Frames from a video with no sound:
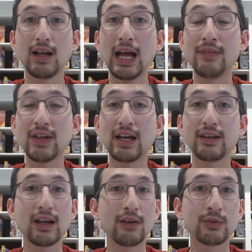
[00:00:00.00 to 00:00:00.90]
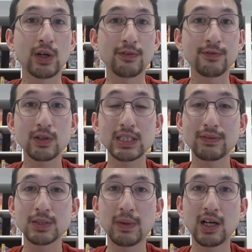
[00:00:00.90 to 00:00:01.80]
And then for our 1st
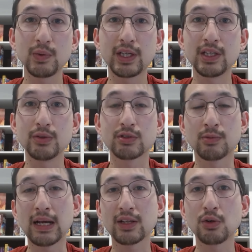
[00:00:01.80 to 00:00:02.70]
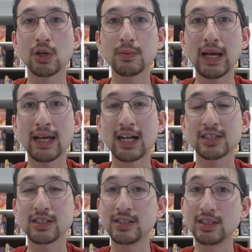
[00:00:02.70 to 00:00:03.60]
level spell, we can use Chromatic Orb and
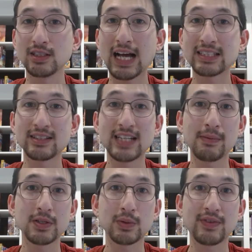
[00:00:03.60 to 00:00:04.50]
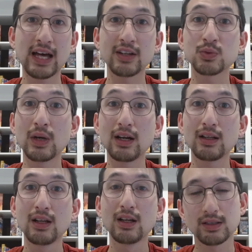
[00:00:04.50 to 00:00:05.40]
actually deal acid damage with that as well.
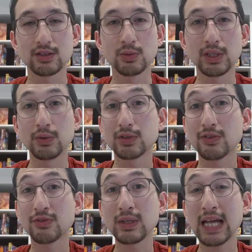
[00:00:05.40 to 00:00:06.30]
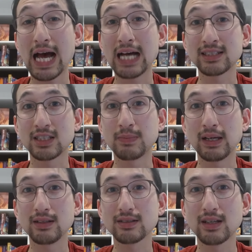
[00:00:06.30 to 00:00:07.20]
So we'll use 3 acid
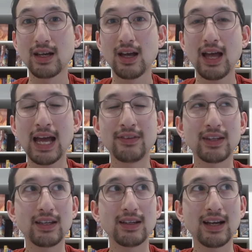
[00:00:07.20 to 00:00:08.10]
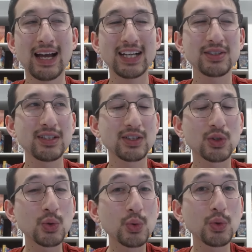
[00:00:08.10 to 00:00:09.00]
spells. And the
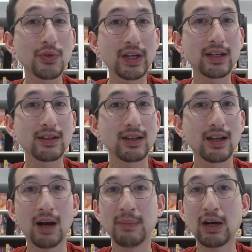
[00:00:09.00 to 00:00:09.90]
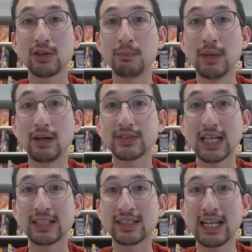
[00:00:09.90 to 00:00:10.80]
cool thing about Melf's
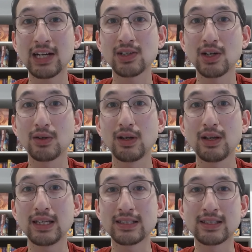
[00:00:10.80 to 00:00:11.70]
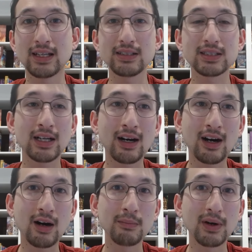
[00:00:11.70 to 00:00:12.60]
Acid Arrow is it does
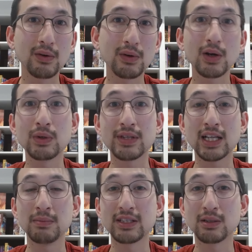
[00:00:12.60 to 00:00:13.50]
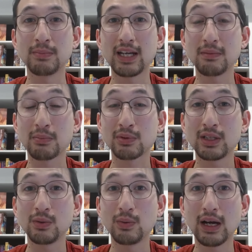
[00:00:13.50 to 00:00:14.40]
combo with Elemental Bane pretty
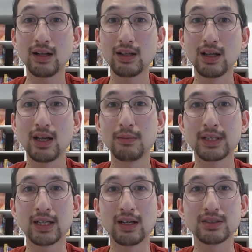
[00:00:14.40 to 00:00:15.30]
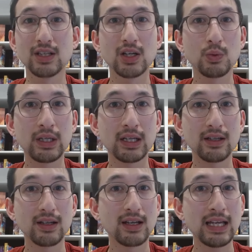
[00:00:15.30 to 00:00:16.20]
well, because we can
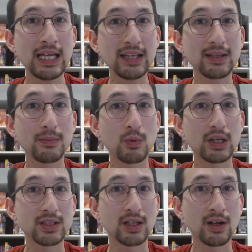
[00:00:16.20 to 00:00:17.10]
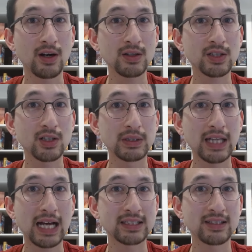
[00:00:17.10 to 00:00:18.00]
hit them once on our turn with
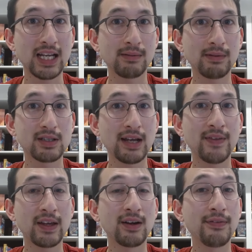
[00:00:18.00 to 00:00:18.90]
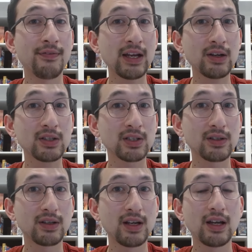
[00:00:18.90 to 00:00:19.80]
acid damage, and then on their
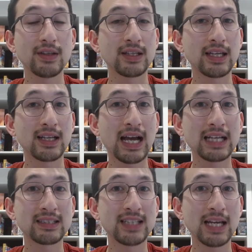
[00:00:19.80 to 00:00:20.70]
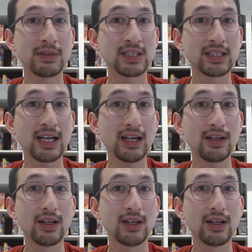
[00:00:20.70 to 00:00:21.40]
turn, they take acid damage again.